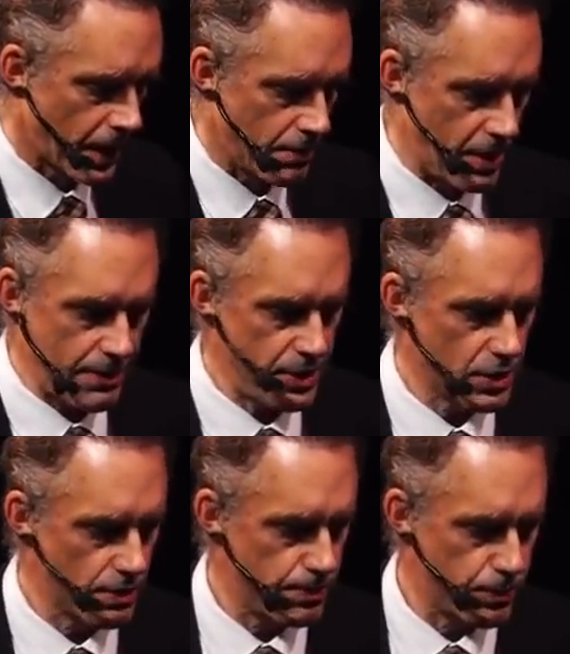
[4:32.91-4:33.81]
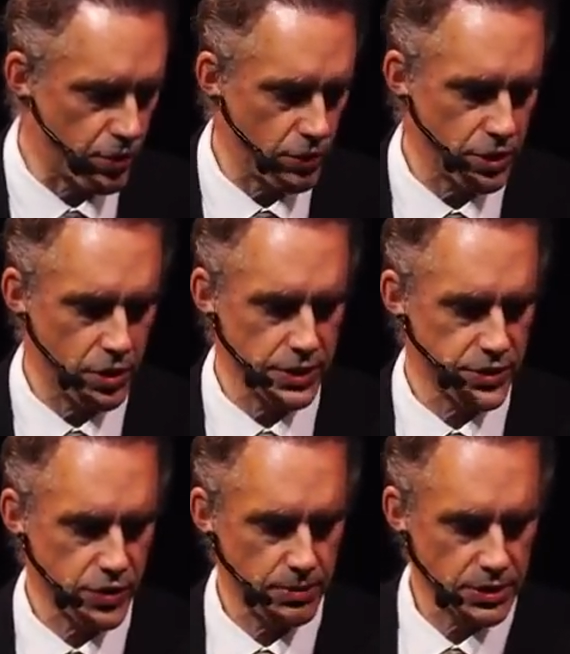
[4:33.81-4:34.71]
maybe you're prone to cause
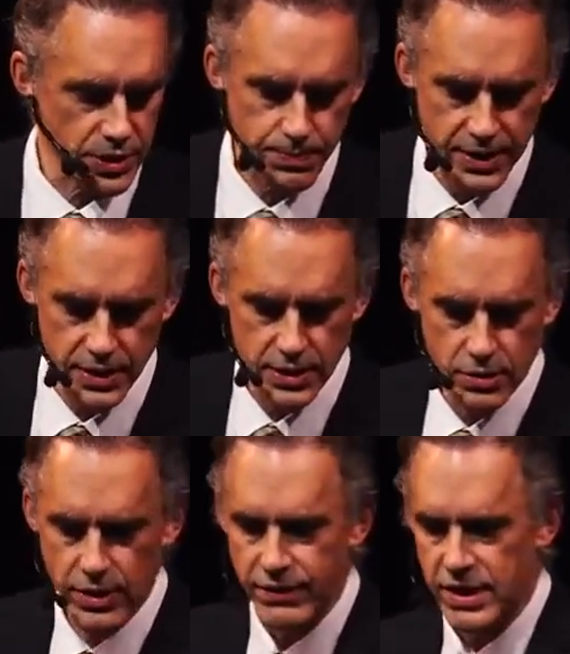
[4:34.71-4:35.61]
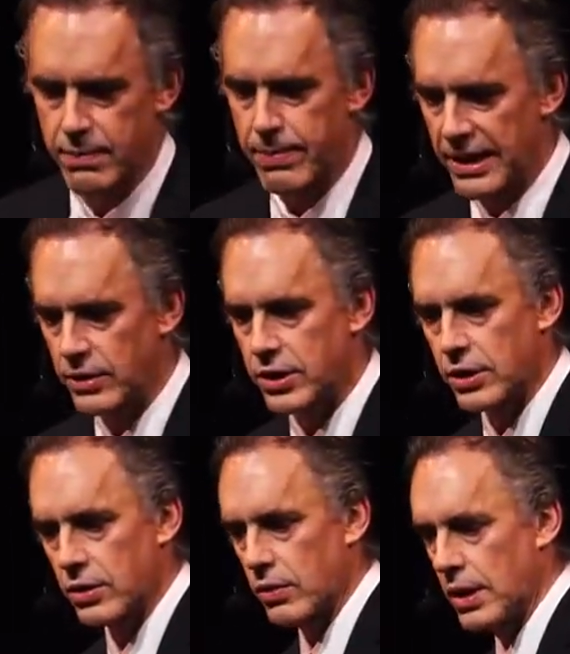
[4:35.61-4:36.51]
trouble just because you don't have anything better to
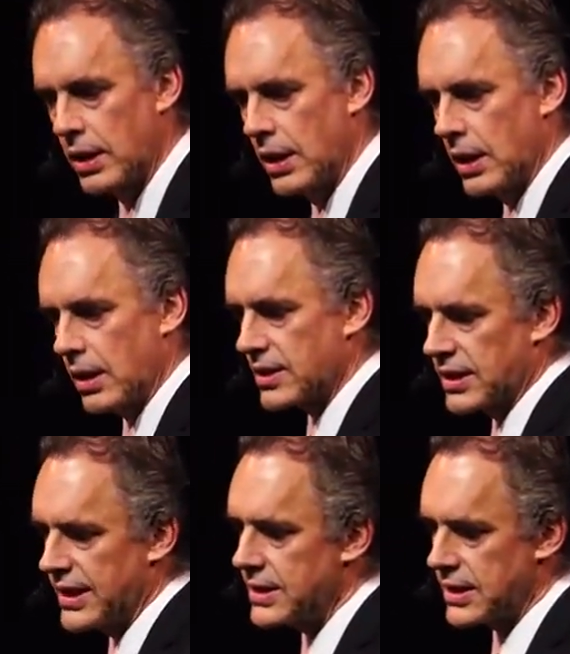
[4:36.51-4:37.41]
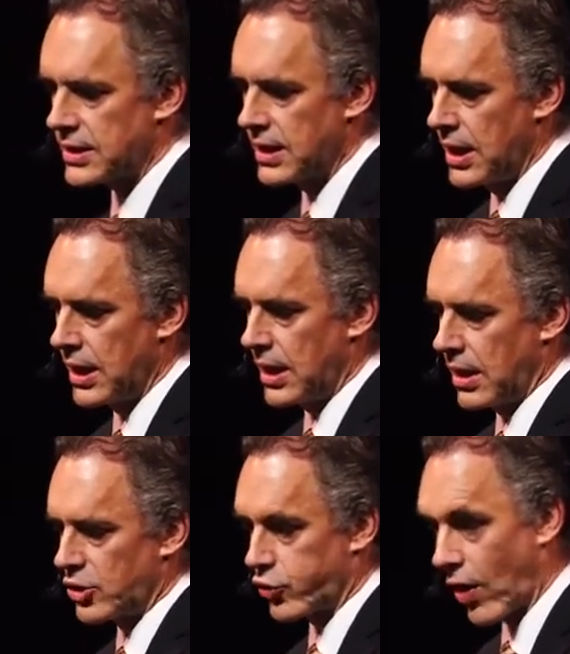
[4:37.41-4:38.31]
do. Because at least
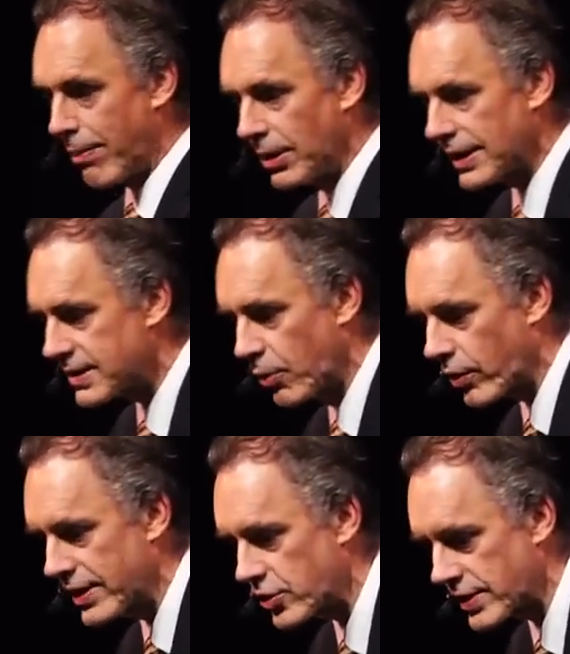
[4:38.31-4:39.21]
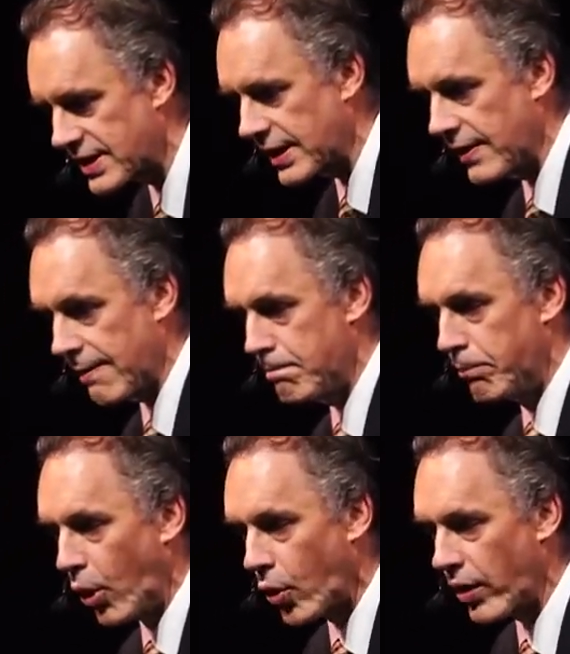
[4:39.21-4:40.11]
trouble is more interesting than
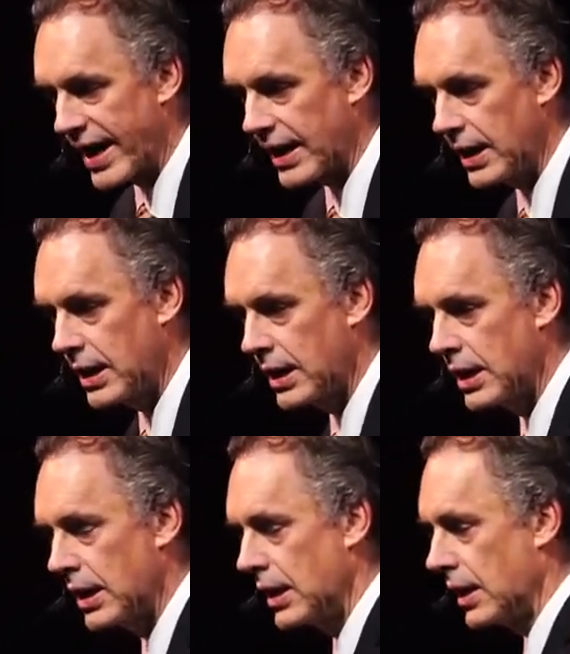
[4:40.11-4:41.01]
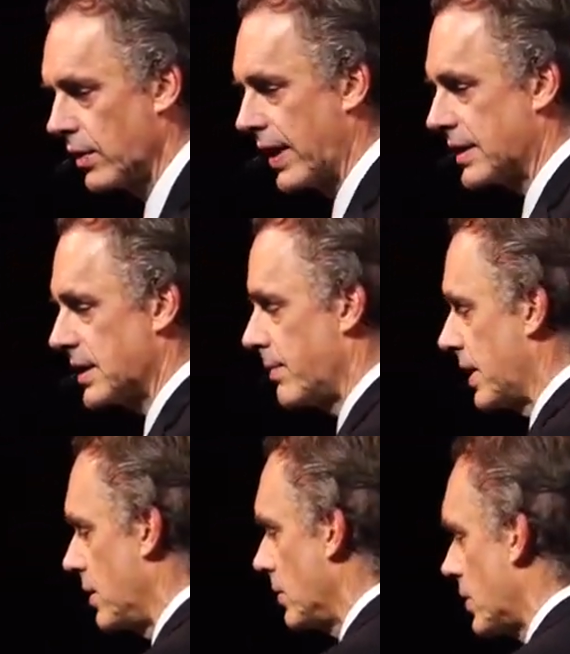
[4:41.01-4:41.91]
boring. You know, that's something
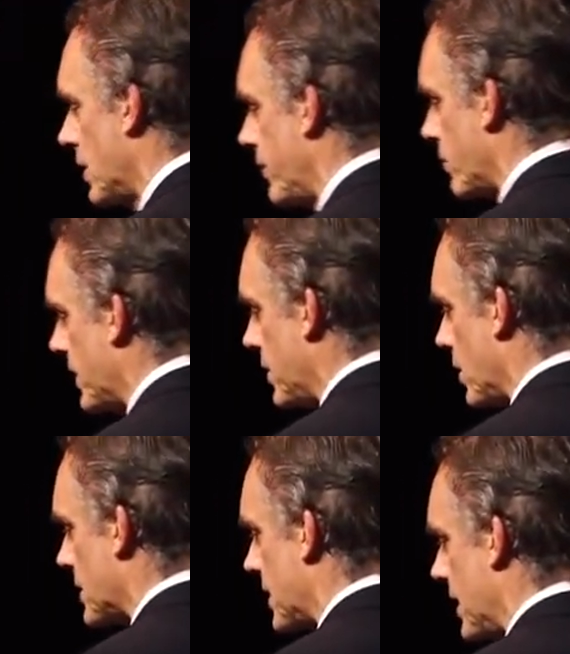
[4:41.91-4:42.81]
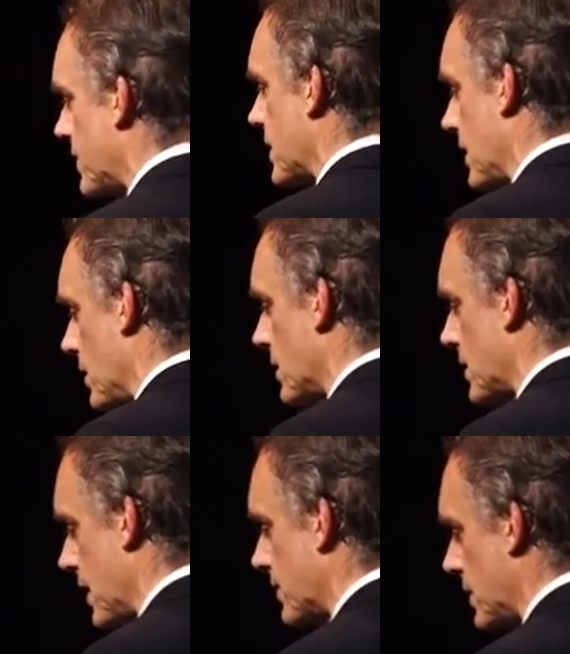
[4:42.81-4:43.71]
you learn if you read Dostoevsky.
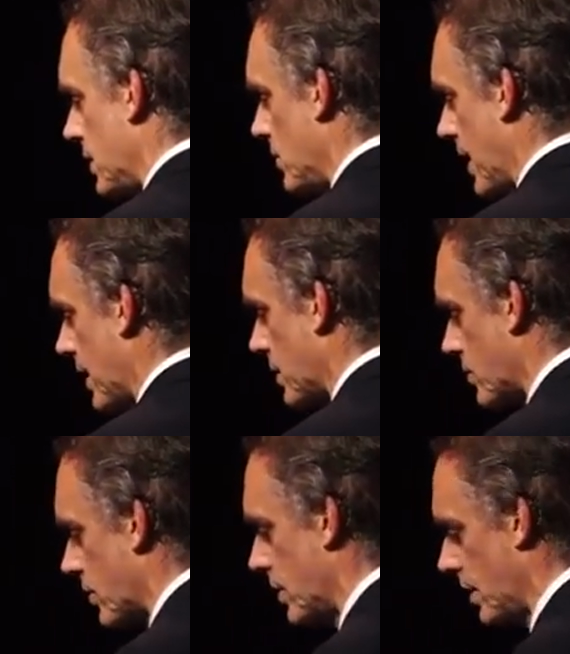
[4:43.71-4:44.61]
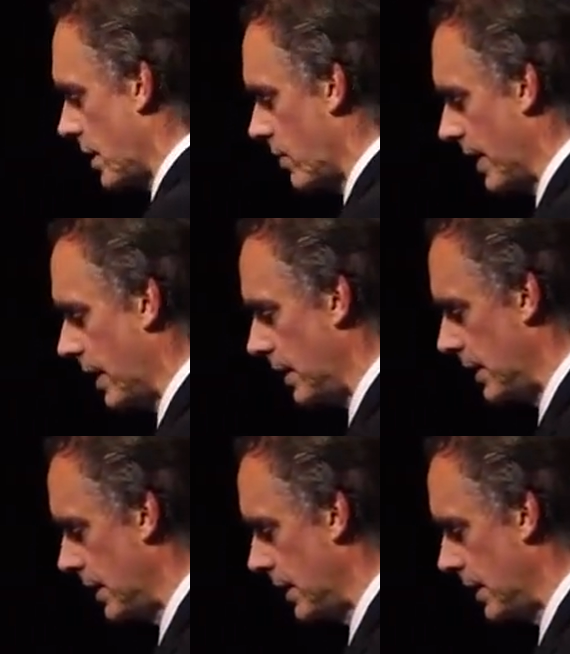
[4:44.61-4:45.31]
Dostoevsky knew that extraordinarily well.